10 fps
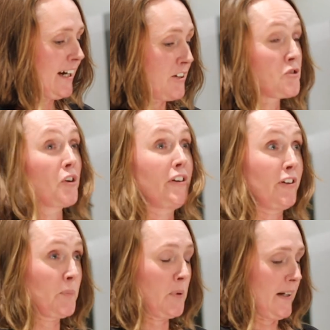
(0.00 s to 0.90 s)
and
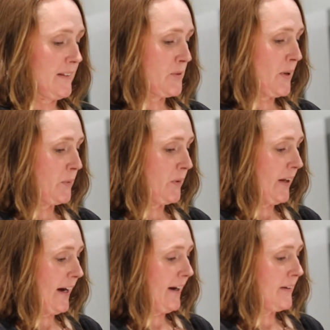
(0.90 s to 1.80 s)
drawing up plans while we were
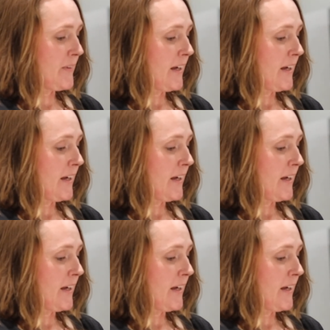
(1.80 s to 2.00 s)
there.